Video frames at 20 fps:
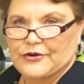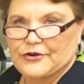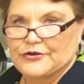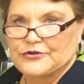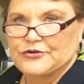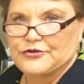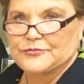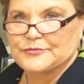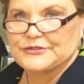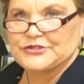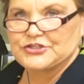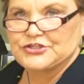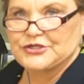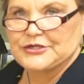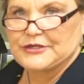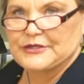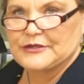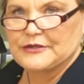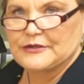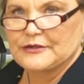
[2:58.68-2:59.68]
on your
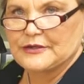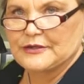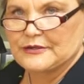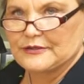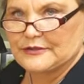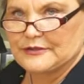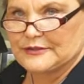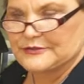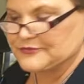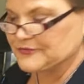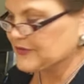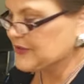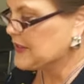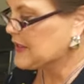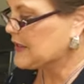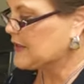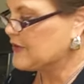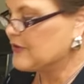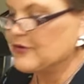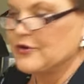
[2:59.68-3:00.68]
machine, an electric
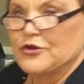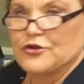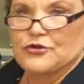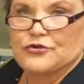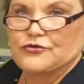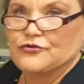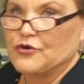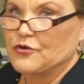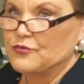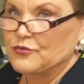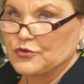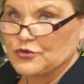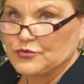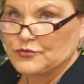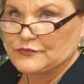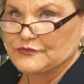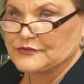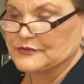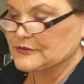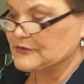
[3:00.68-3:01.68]
cutter, don't
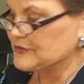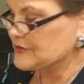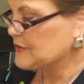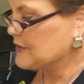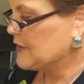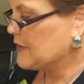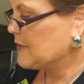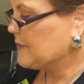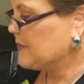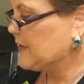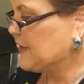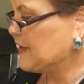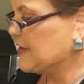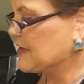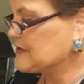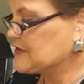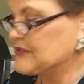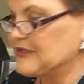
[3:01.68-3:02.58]
use it. Because